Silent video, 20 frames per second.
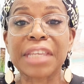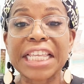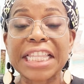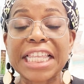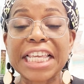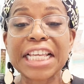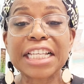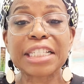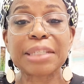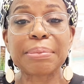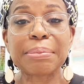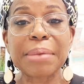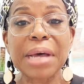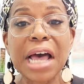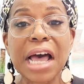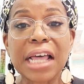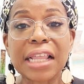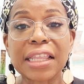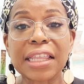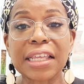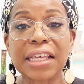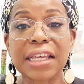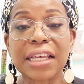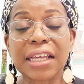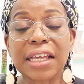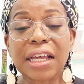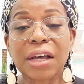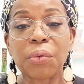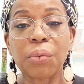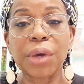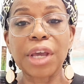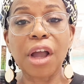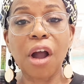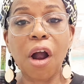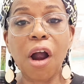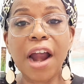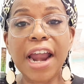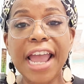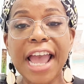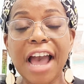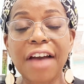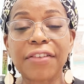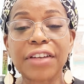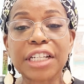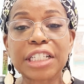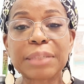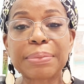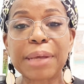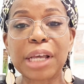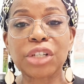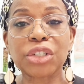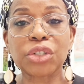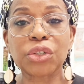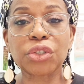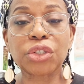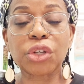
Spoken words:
this month we are having a special.